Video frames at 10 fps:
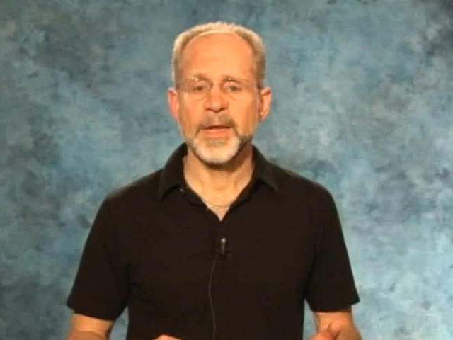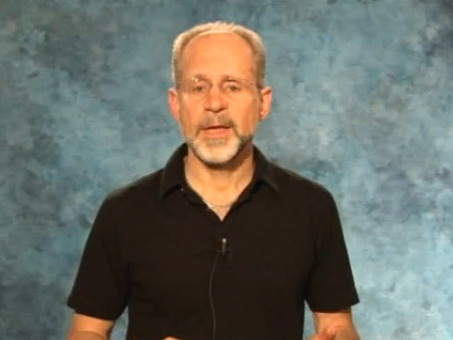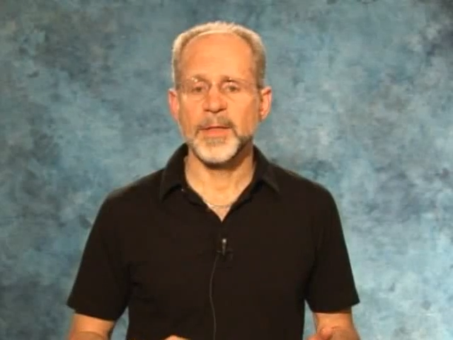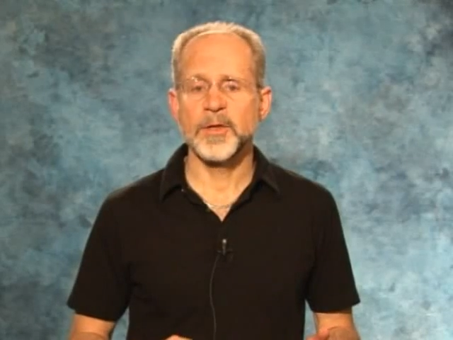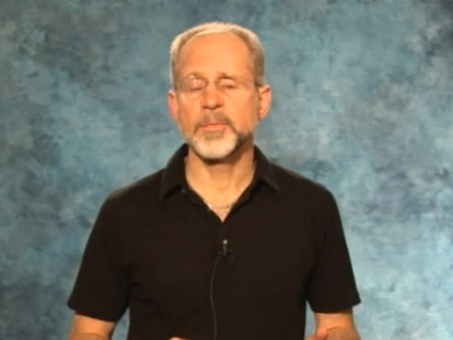
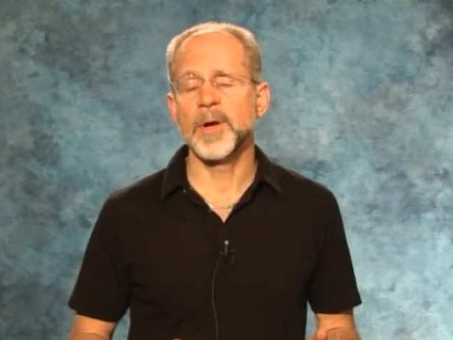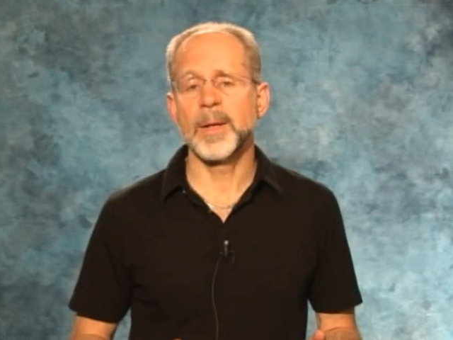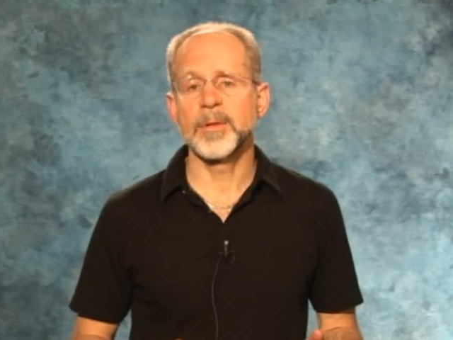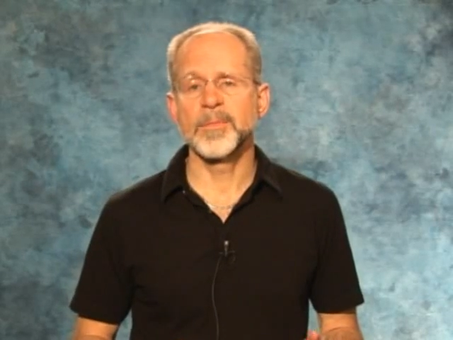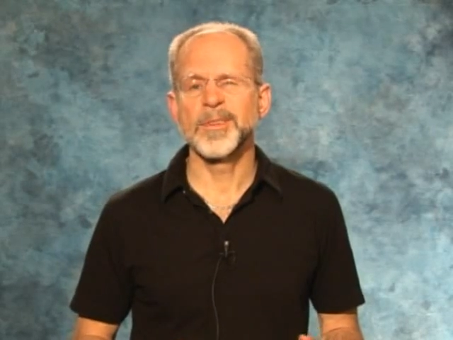any of these
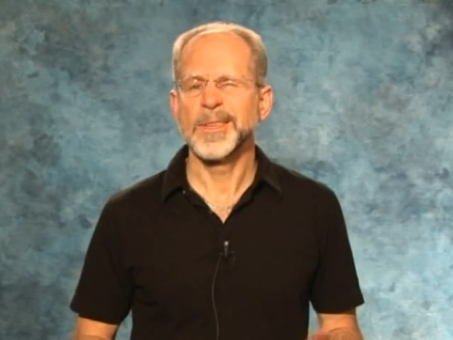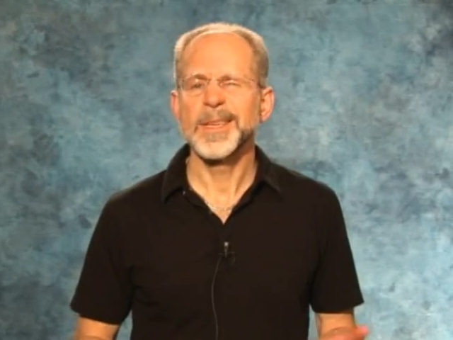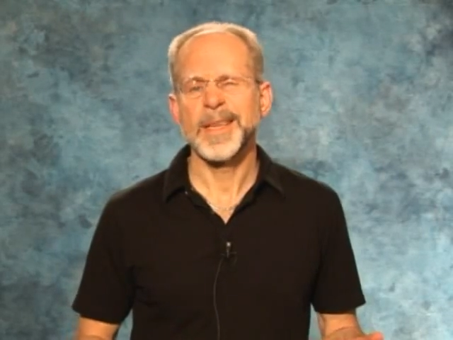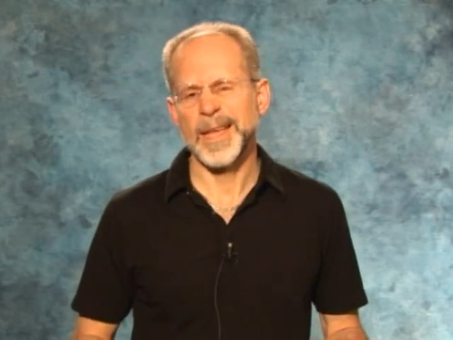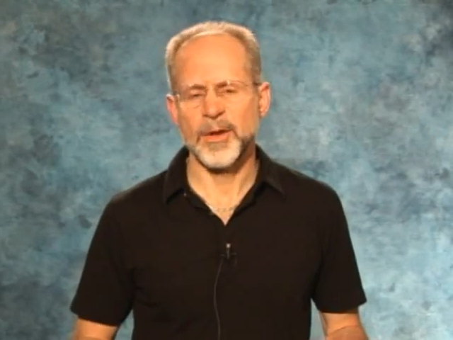problems,
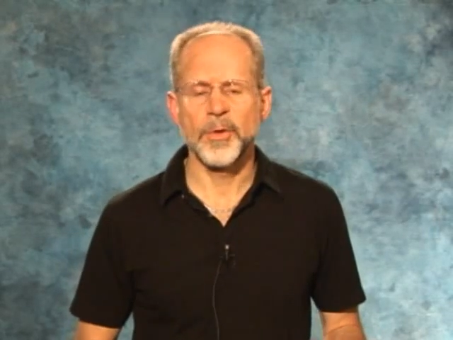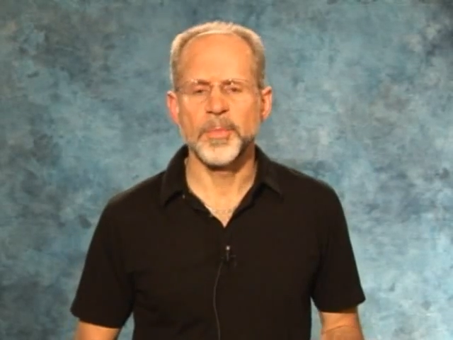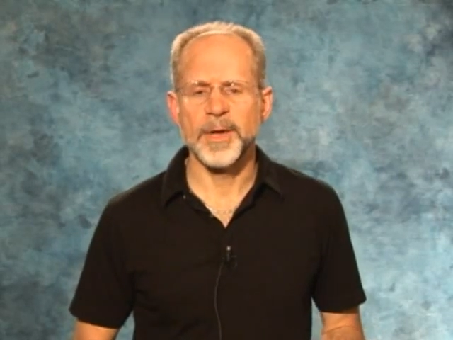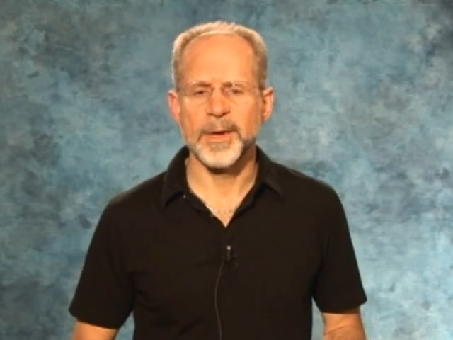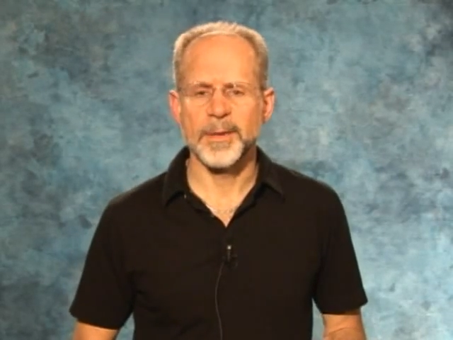get a new
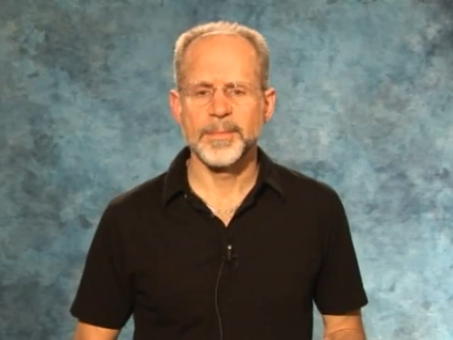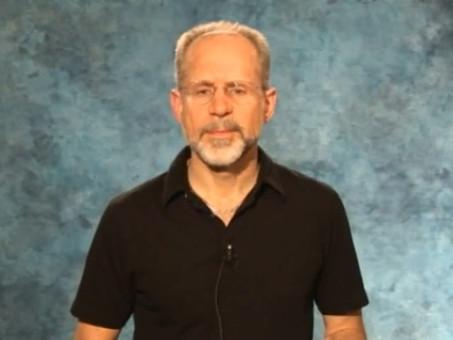pair.